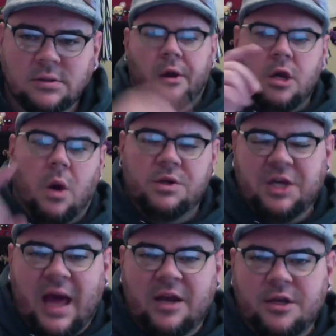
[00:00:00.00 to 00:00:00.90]
Know what you
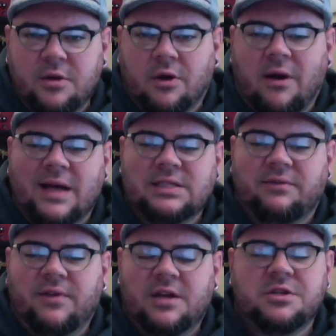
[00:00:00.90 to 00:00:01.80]
got to do to cross the
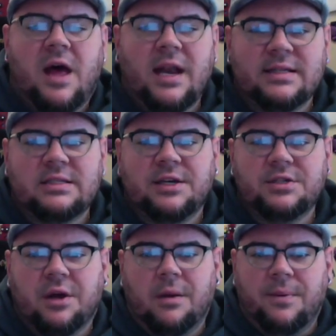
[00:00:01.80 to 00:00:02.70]
finish line at
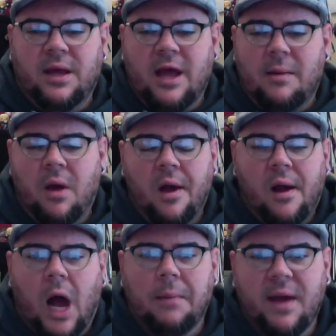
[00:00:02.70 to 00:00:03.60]
6:30 p.m.
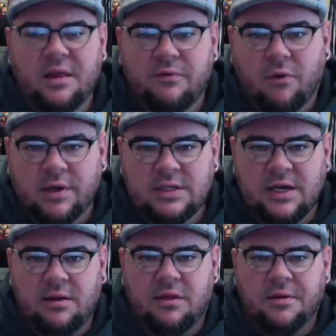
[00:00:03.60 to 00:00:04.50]
on May the
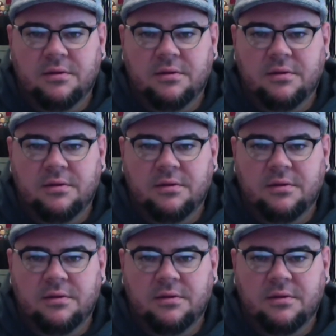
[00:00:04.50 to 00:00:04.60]
14th.